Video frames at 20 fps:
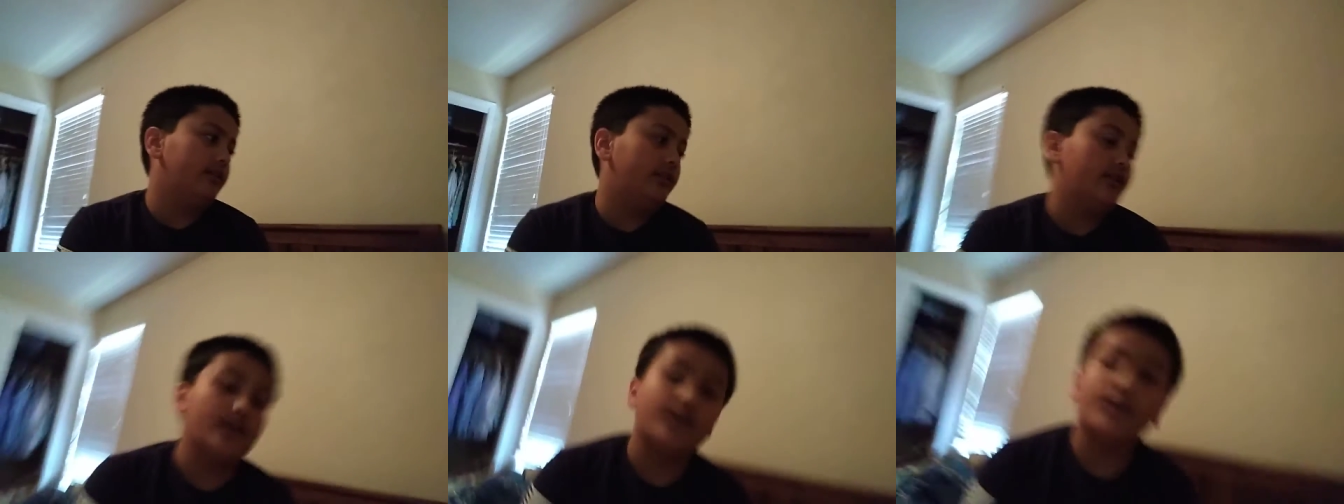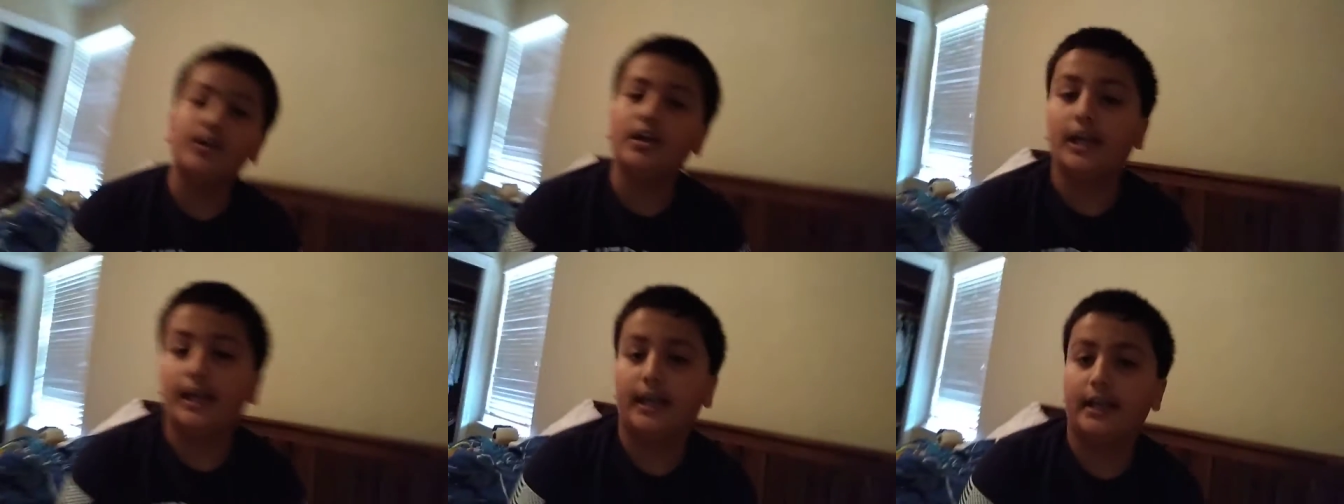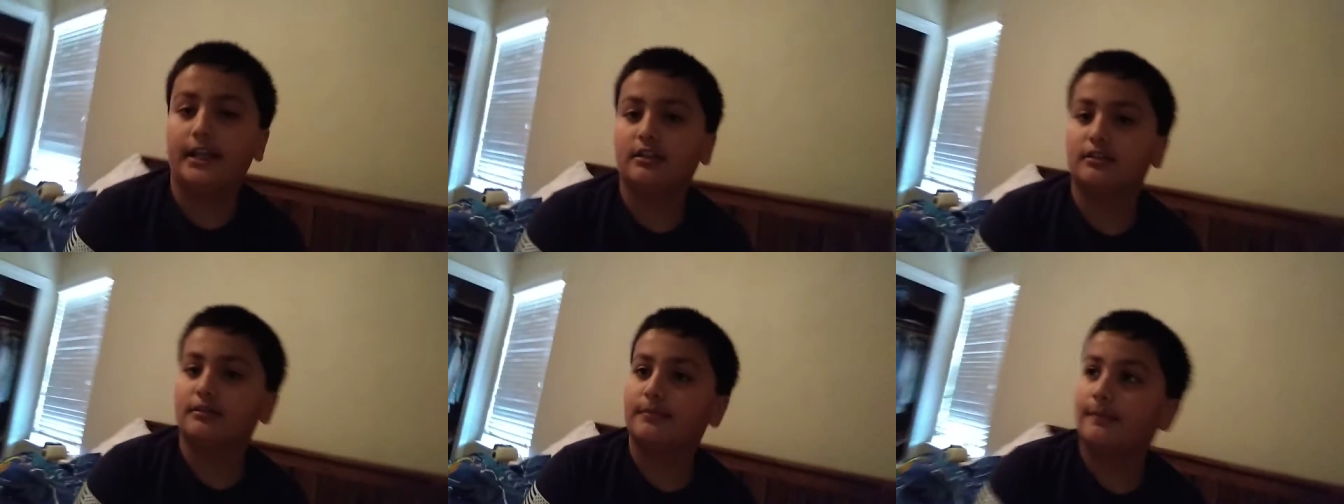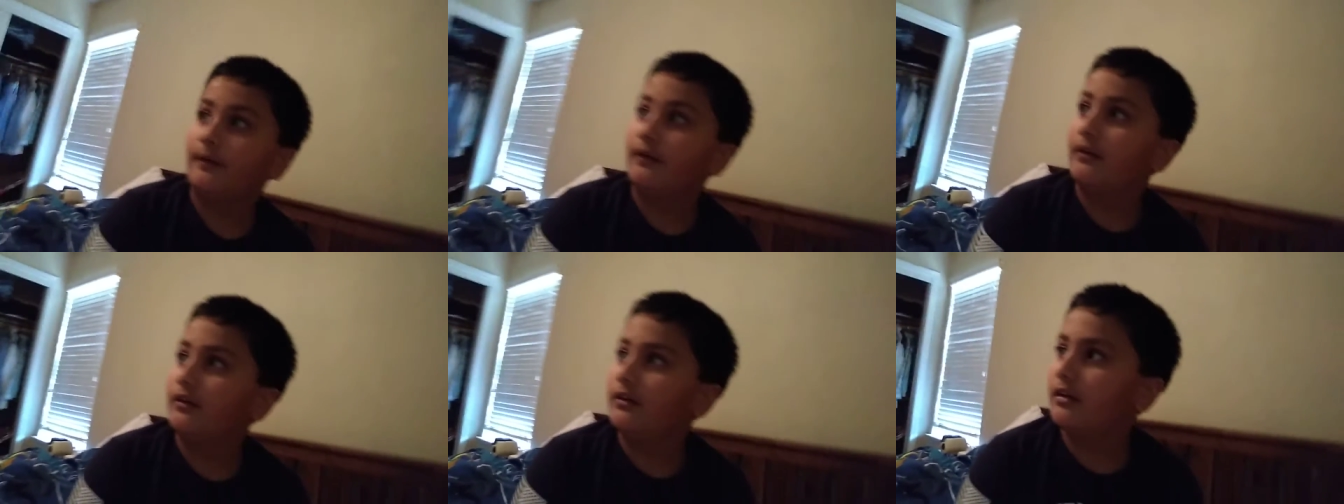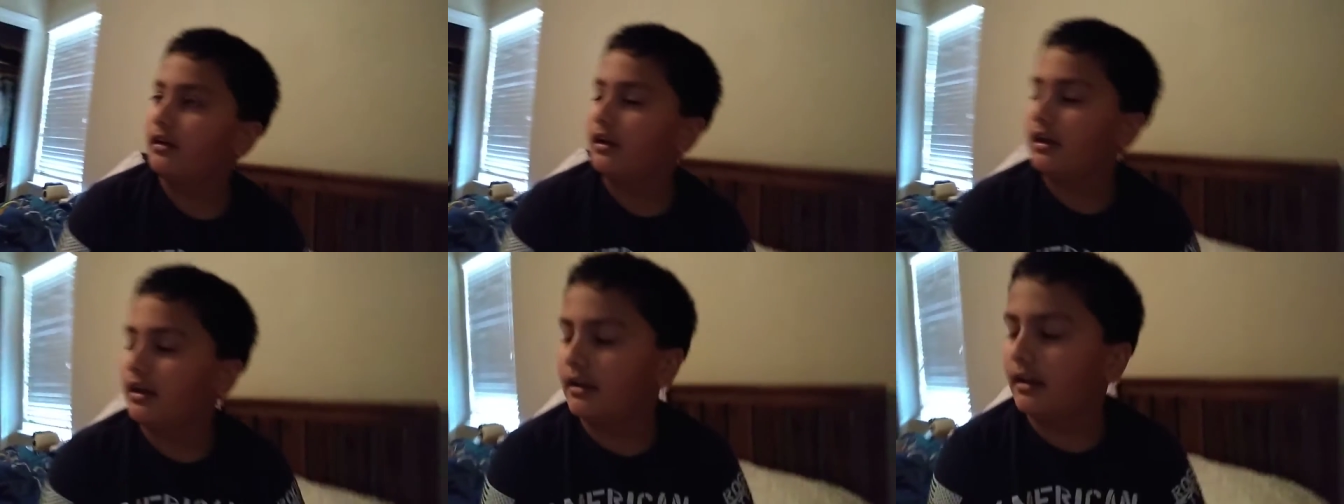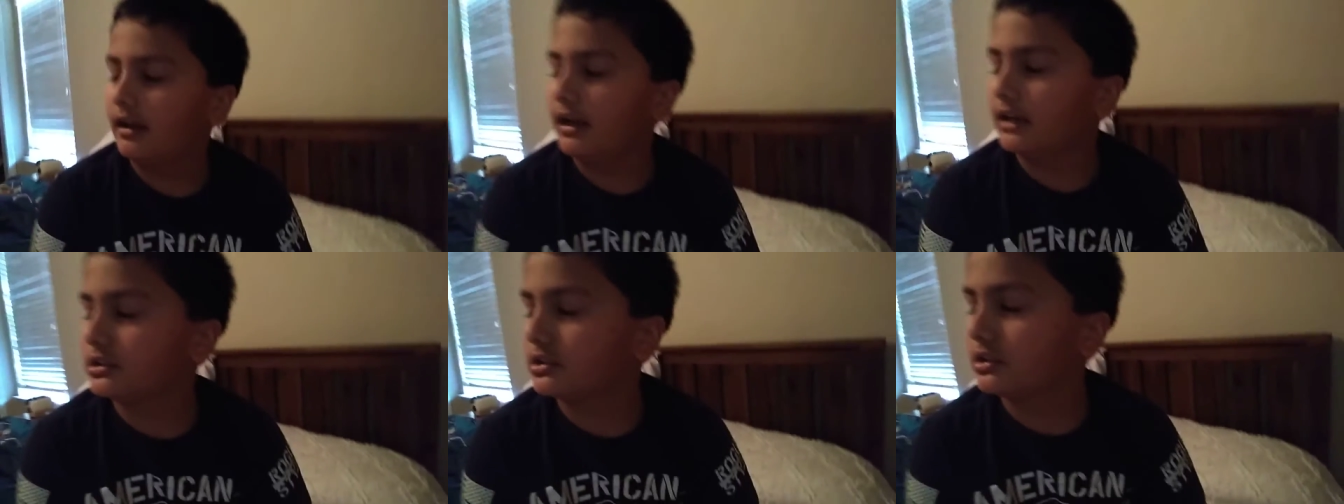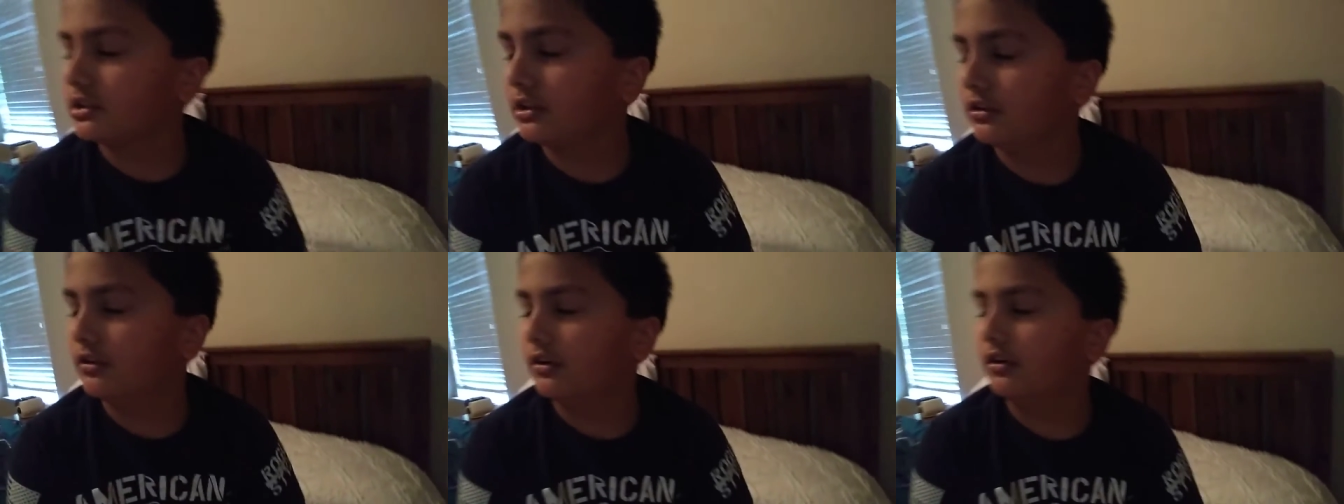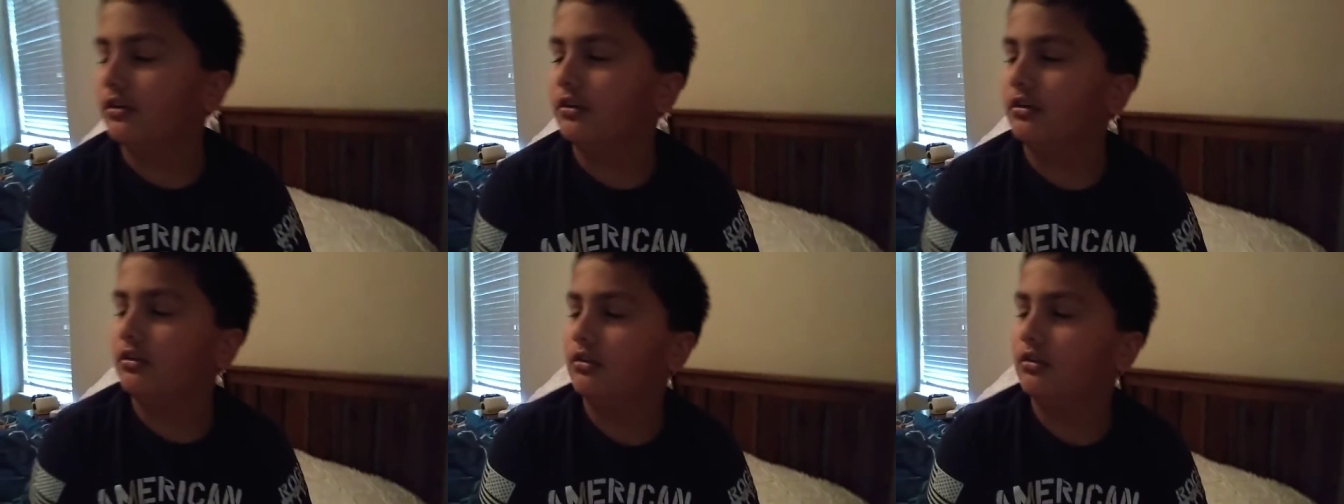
There is professional. actually no.